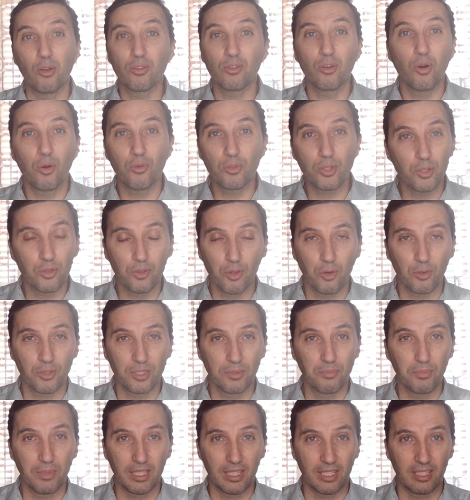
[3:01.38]
don't go to
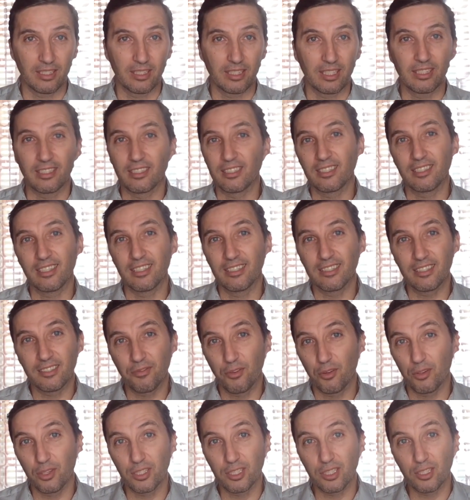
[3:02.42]
those meetings. It's
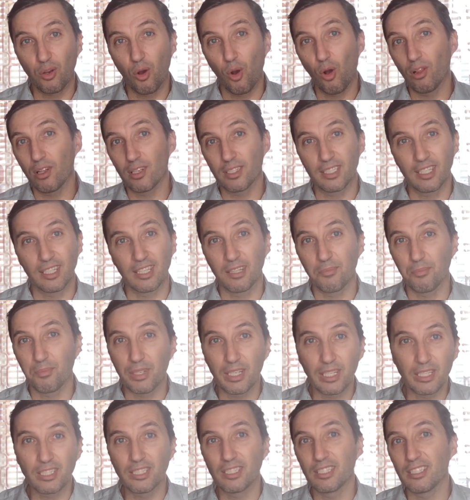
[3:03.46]
for the scholars and the
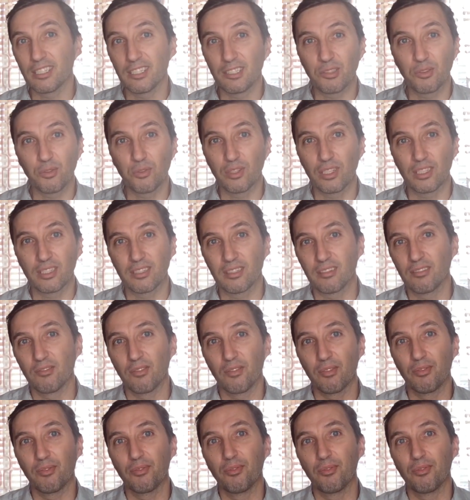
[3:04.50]
PhD students.